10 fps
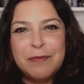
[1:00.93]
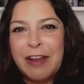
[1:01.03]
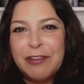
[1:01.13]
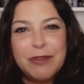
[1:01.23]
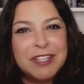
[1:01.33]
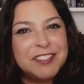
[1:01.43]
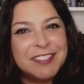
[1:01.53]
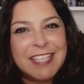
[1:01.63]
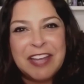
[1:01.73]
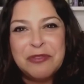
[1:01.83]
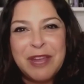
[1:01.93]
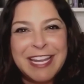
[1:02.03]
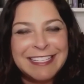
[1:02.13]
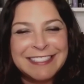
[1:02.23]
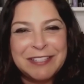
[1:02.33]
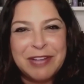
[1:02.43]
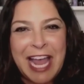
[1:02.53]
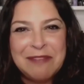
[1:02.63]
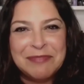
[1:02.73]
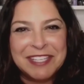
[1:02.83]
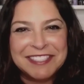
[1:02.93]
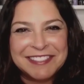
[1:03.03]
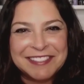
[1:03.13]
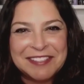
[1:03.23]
everyone's just kind of waiting to see what happens.